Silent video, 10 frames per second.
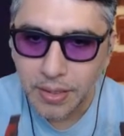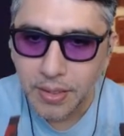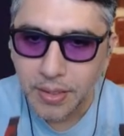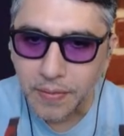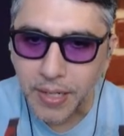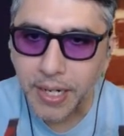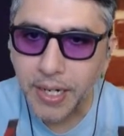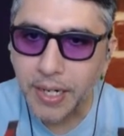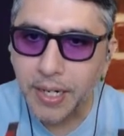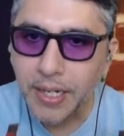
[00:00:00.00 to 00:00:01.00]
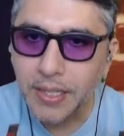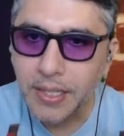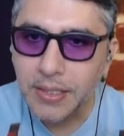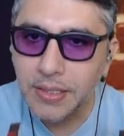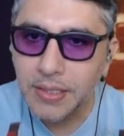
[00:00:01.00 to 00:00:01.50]
Right here in
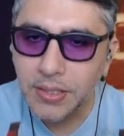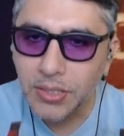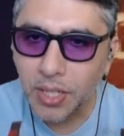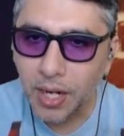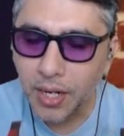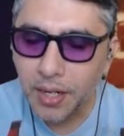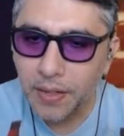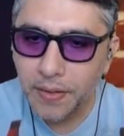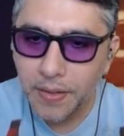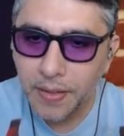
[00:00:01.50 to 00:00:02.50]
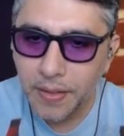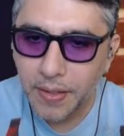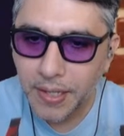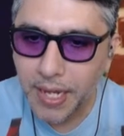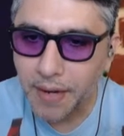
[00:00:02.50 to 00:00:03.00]
this start.
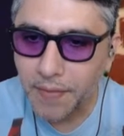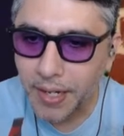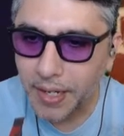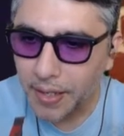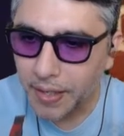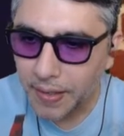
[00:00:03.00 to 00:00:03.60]
Yeah, right here.